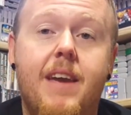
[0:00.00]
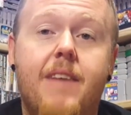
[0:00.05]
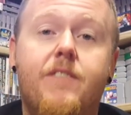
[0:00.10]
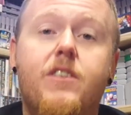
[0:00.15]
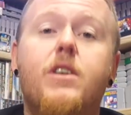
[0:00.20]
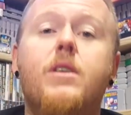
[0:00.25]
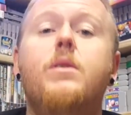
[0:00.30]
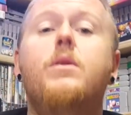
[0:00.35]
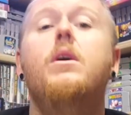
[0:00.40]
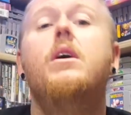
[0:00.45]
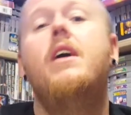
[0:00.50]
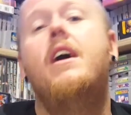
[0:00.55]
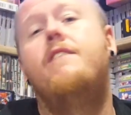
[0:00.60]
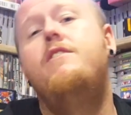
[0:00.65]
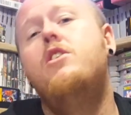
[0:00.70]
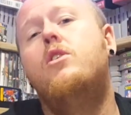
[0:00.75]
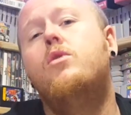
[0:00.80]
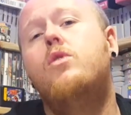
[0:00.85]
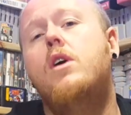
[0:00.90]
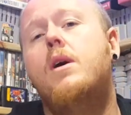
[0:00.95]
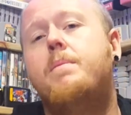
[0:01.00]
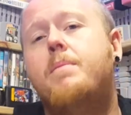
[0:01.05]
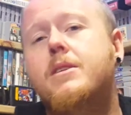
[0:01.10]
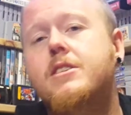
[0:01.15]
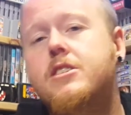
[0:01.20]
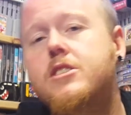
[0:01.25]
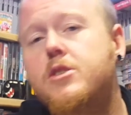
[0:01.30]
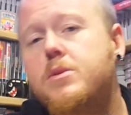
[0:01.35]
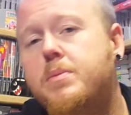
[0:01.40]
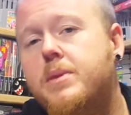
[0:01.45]
If you grew up on
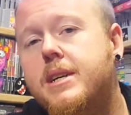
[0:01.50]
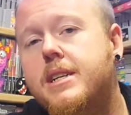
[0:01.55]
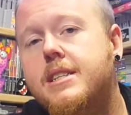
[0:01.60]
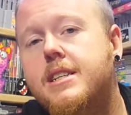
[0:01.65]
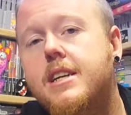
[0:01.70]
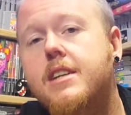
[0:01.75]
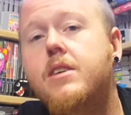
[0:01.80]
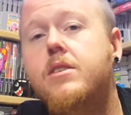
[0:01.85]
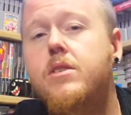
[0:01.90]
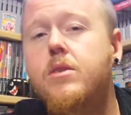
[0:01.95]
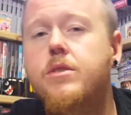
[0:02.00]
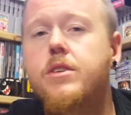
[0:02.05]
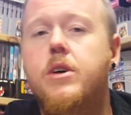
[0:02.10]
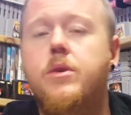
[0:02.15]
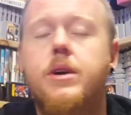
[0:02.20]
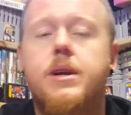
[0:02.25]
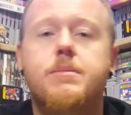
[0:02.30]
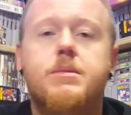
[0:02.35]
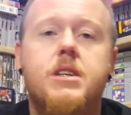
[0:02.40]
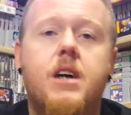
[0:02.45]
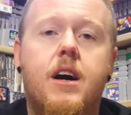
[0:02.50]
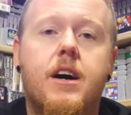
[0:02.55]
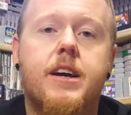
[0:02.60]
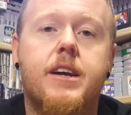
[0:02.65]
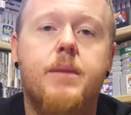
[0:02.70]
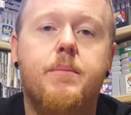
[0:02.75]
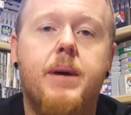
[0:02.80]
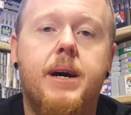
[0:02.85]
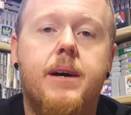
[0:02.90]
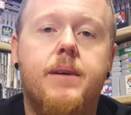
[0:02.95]
Super Nintendo, you'll know what I'm talking
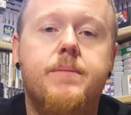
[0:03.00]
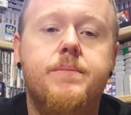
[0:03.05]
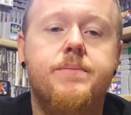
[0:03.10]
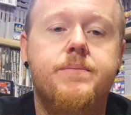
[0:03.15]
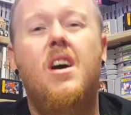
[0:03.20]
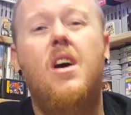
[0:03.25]
about.